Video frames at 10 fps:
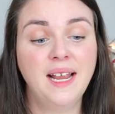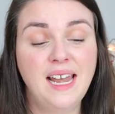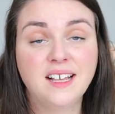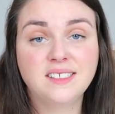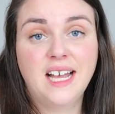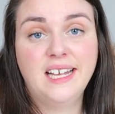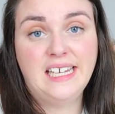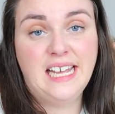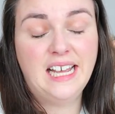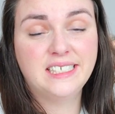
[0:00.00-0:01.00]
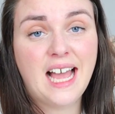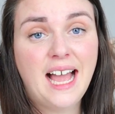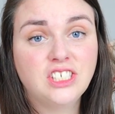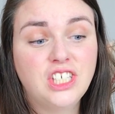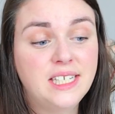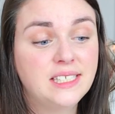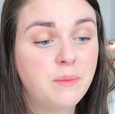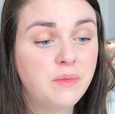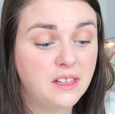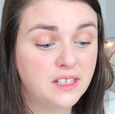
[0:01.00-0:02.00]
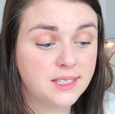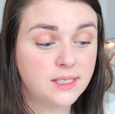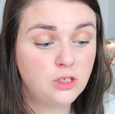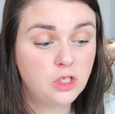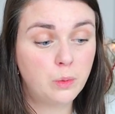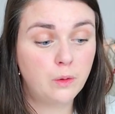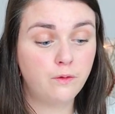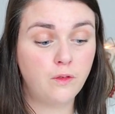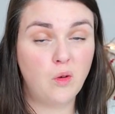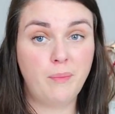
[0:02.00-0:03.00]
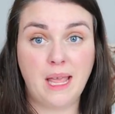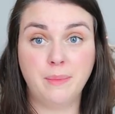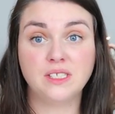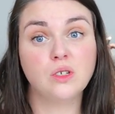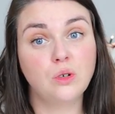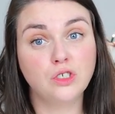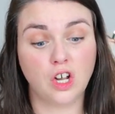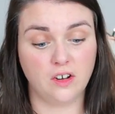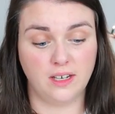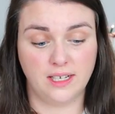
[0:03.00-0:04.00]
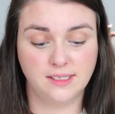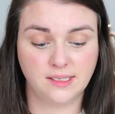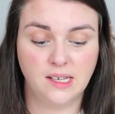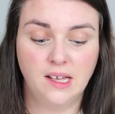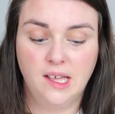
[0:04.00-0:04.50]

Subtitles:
My next idea is actually something that's suitable for babies or toddlers,